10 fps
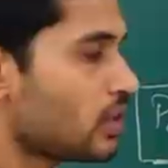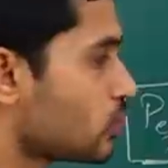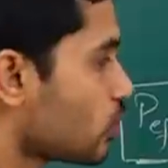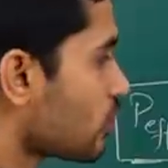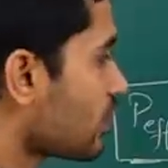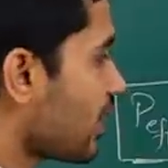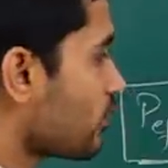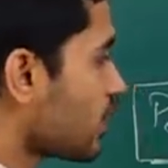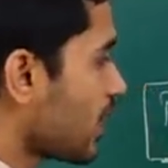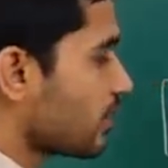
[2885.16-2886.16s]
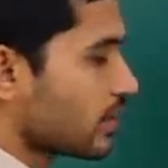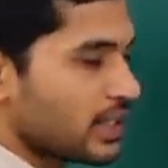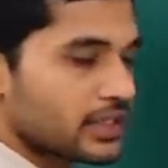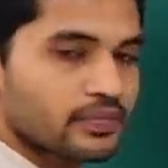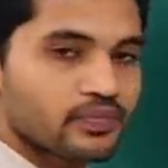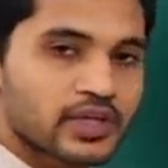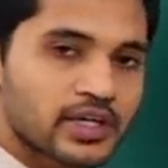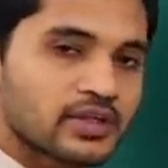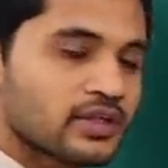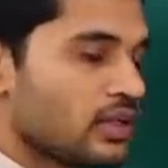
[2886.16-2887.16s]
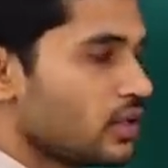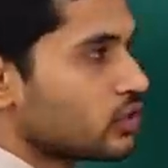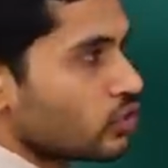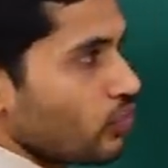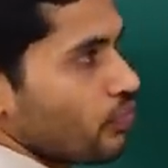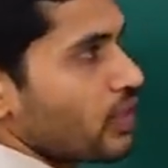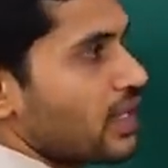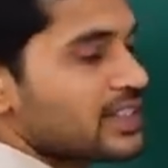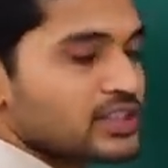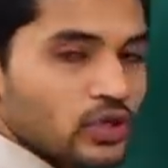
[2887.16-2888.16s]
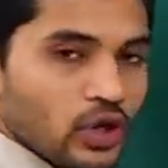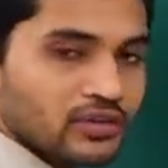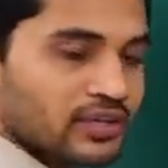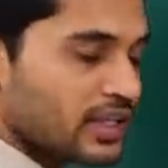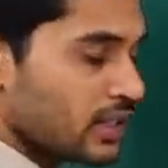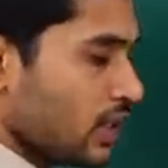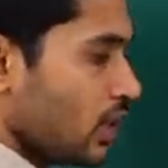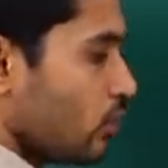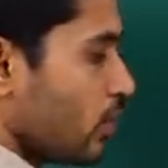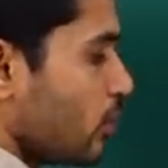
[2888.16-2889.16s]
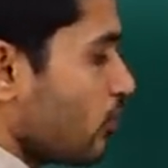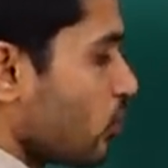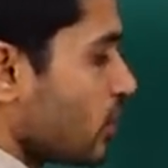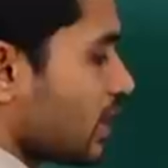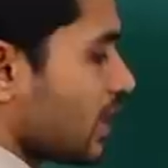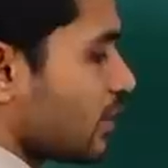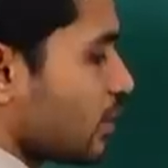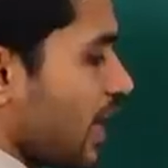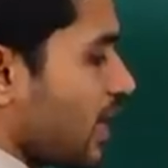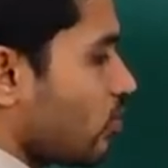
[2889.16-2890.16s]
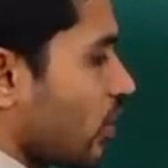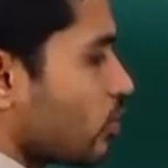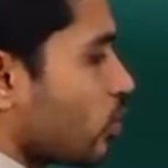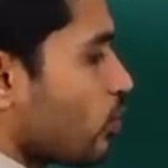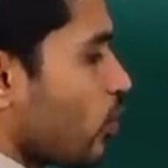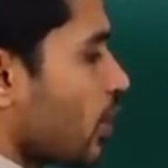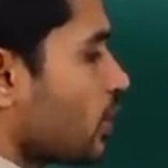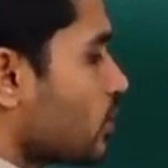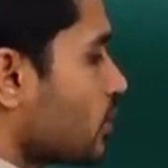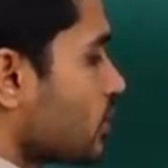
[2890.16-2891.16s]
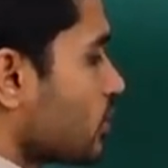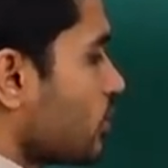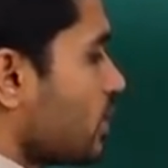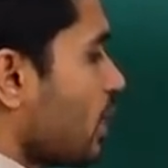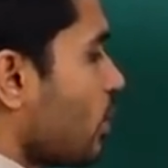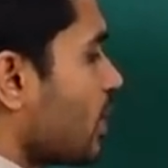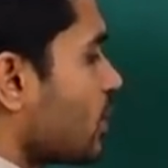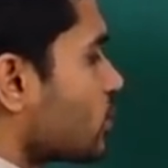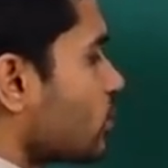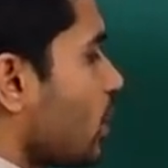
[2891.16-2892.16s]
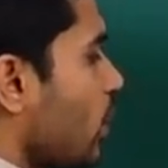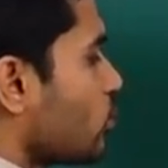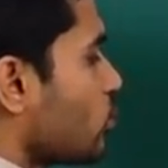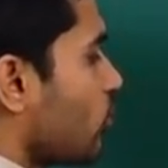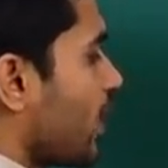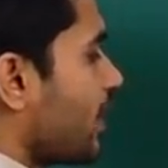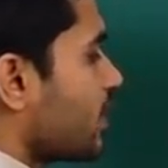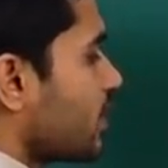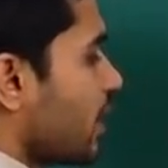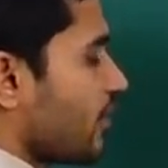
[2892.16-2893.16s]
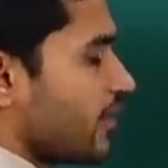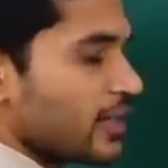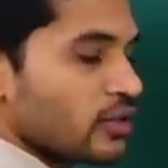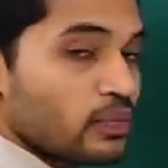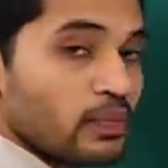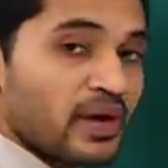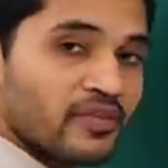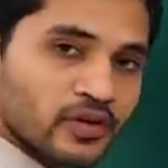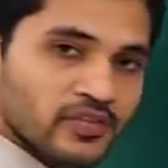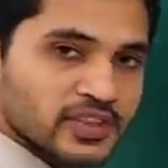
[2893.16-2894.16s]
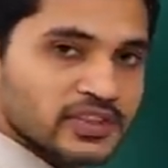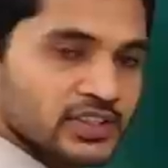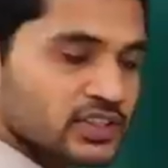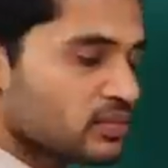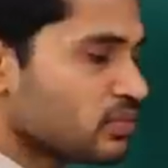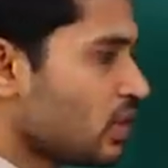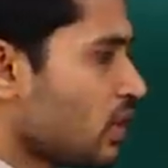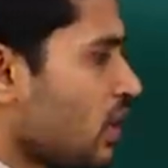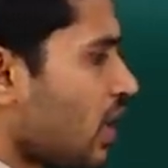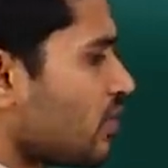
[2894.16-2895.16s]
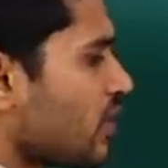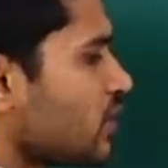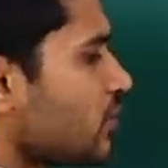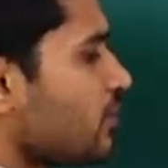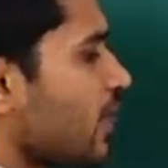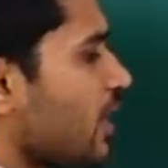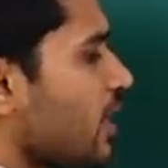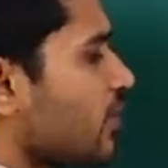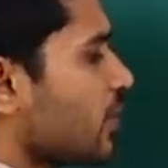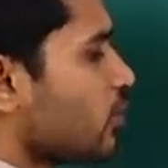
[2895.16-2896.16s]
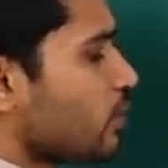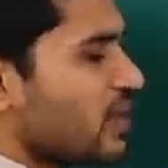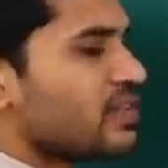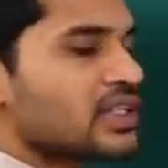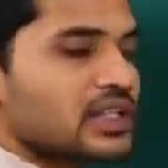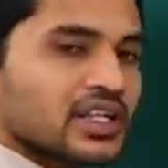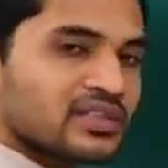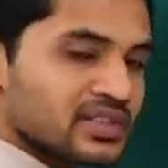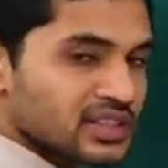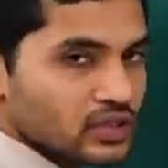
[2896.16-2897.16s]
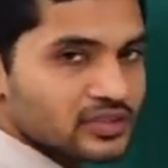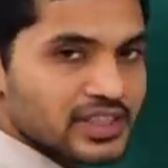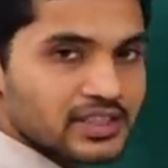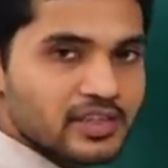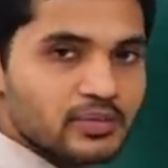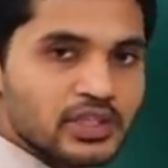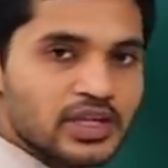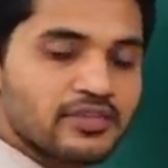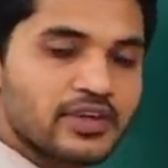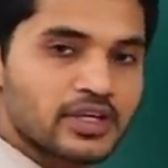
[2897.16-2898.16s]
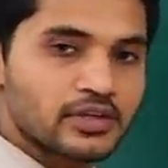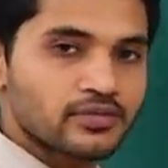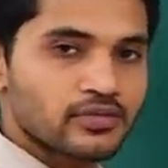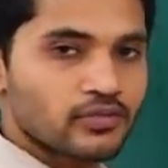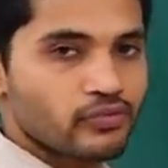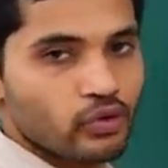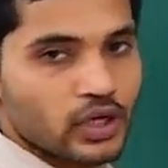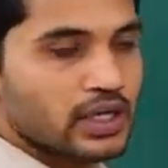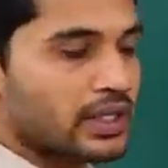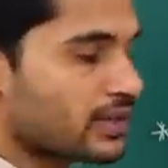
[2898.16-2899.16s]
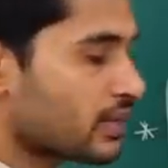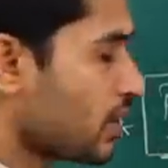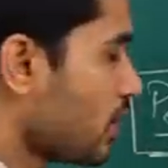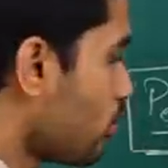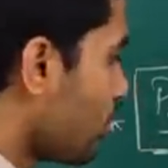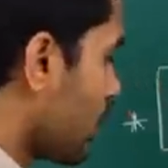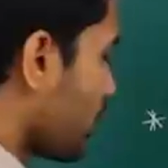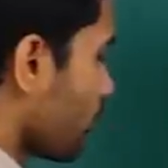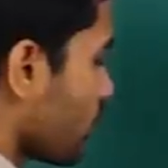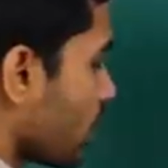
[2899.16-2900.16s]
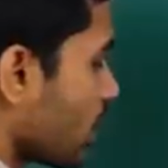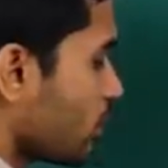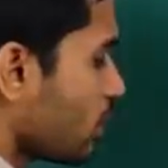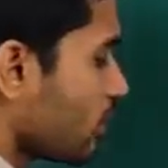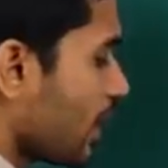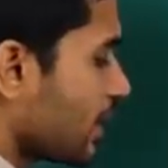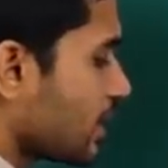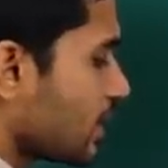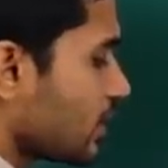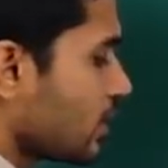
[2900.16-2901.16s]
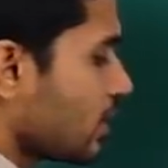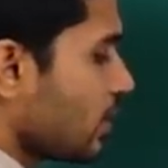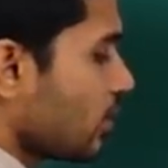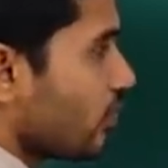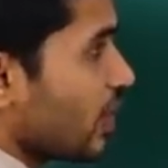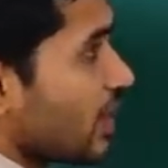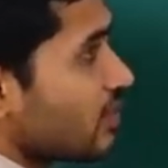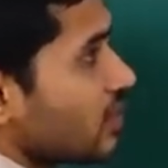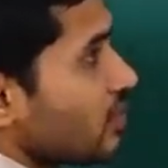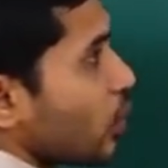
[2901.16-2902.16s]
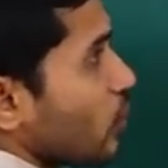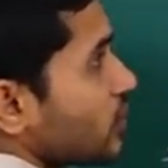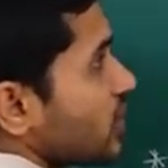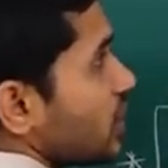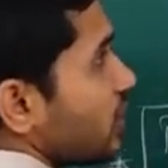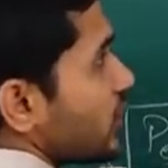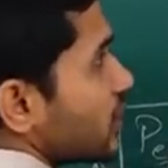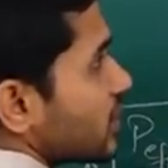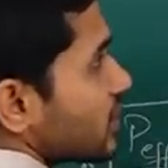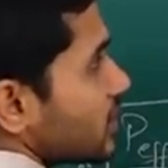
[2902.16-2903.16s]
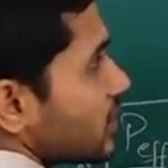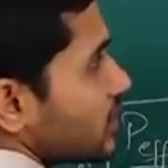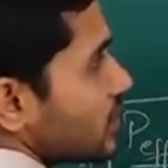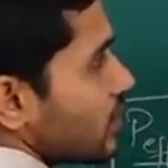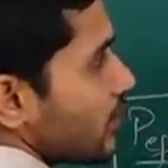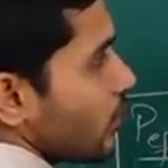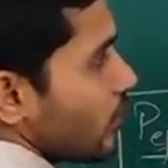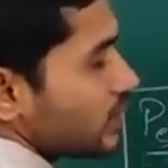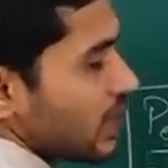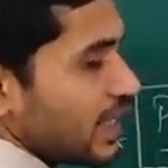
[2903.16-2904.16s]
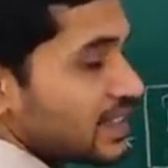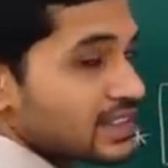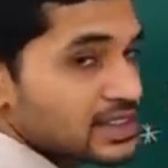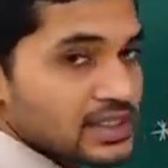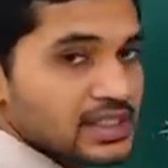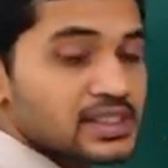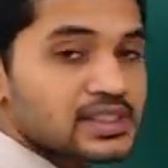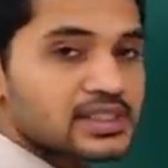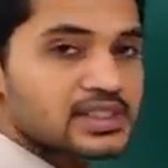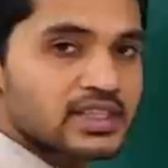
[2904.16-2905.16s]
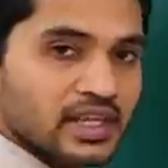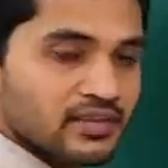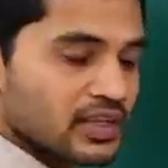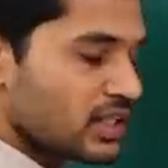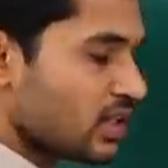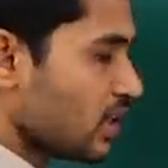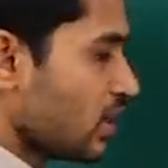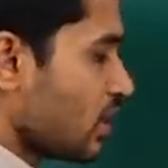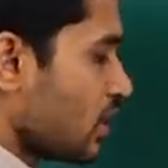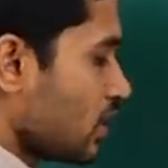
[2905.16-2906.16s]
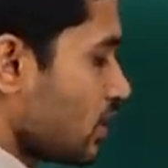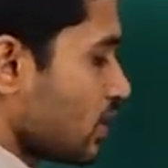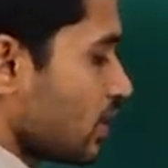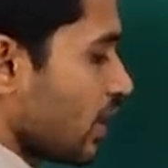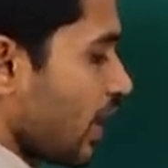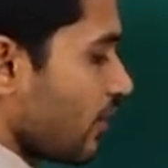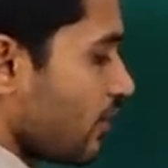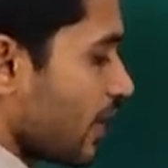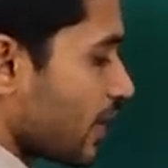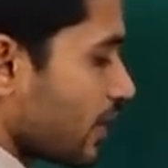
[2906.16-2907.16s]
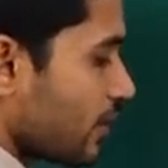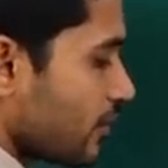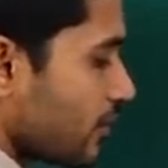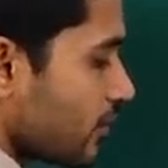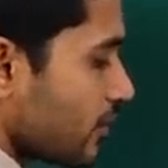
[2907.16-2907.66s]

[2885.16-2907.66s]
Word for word: is what we have to calculate, clear? So, let us solve that, but before that let me add one more point to this. We now understood how to find the effective power of the system and once we find effective power, inverse of that will be the effective focal length. But keep in mind that whenever one of the surfaces of the lens is silvered, the effective